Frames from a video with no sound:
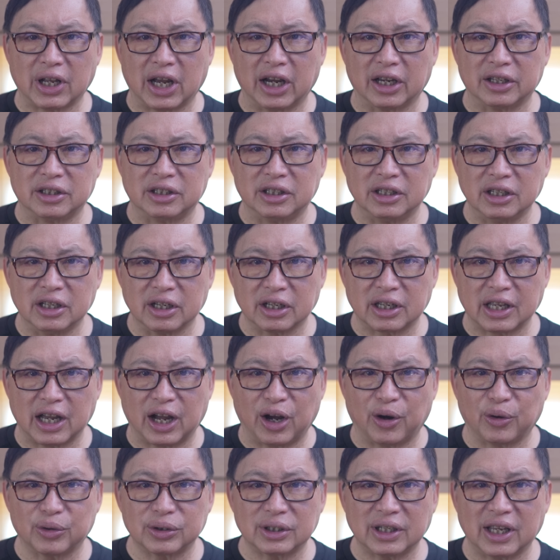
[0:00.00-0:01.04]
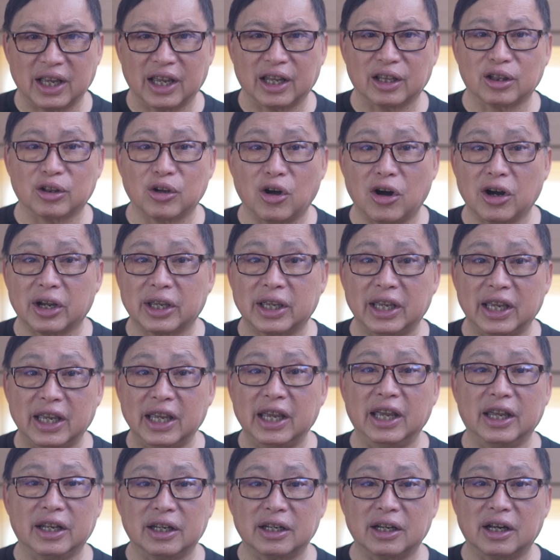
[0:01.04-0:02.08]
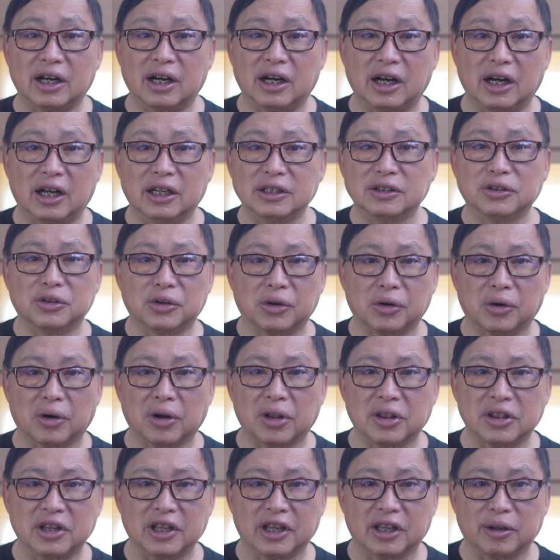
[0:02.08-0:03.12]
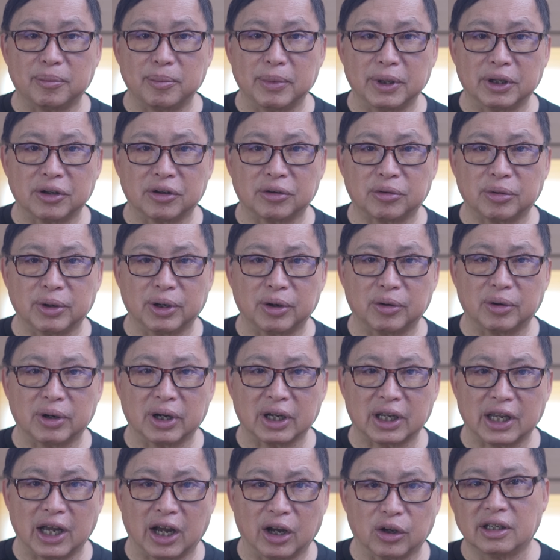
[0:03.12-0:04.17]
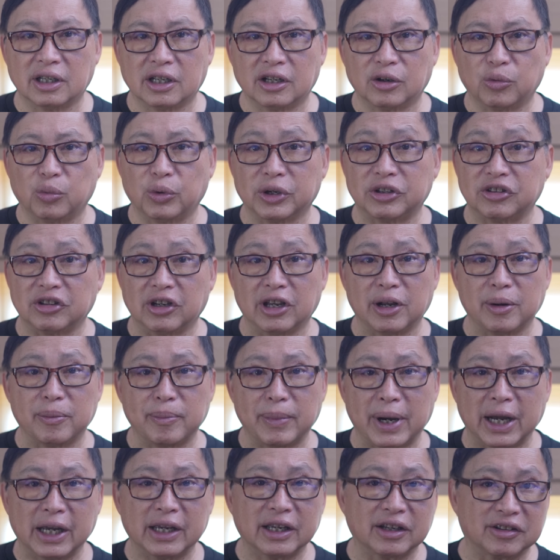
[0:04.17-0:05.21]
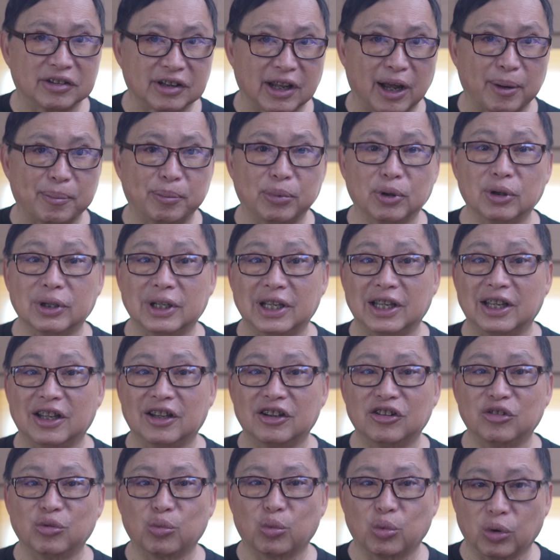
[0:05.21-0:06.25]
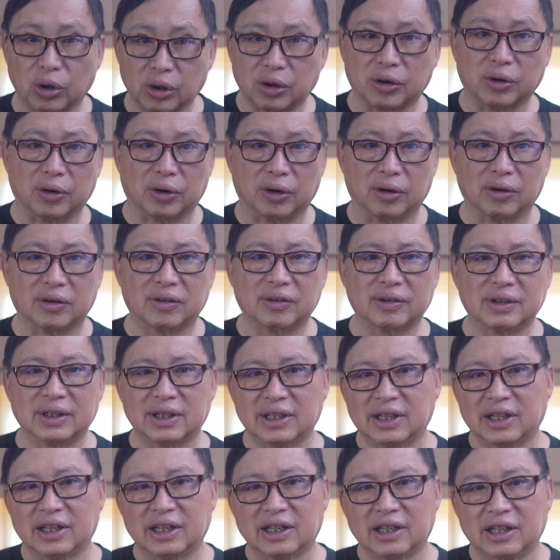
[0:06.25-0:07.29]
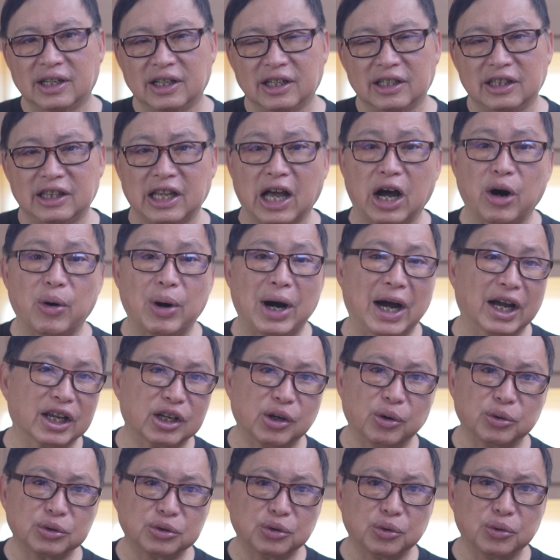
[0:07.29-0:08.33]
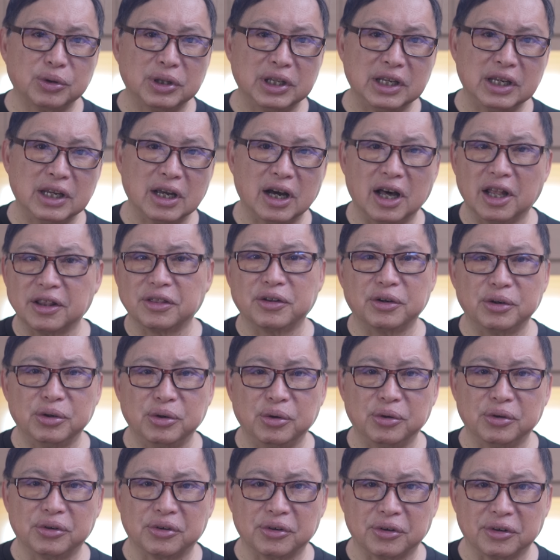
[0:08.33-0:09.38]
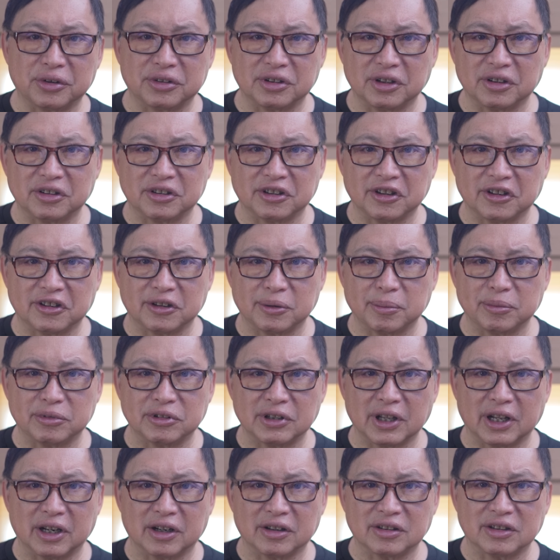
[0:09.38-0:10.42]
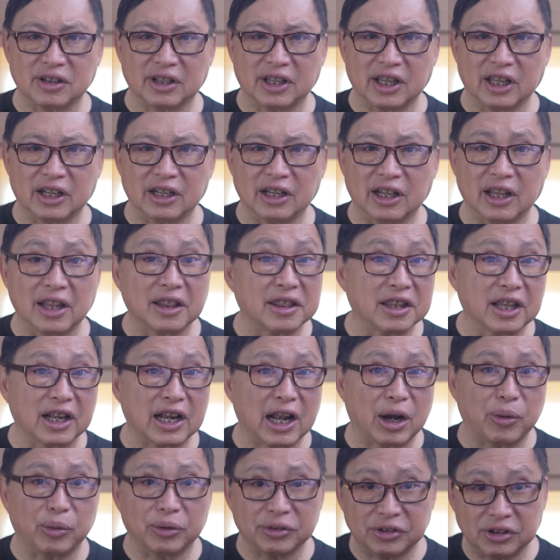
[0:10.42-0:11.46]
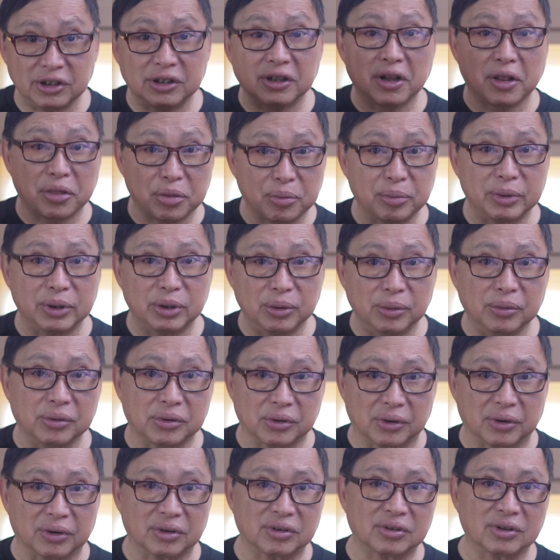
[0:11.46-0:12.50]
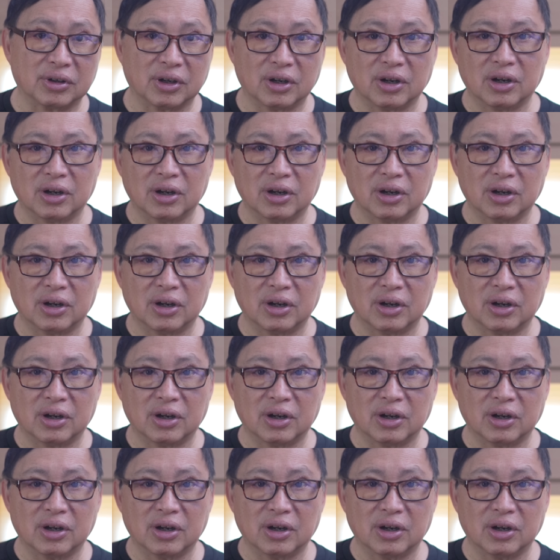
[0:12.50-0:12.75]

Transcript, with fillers: ID account and log in under the administrator account, which in my example is worker. Now I go to the other users and system settings again, and then I will see the three users.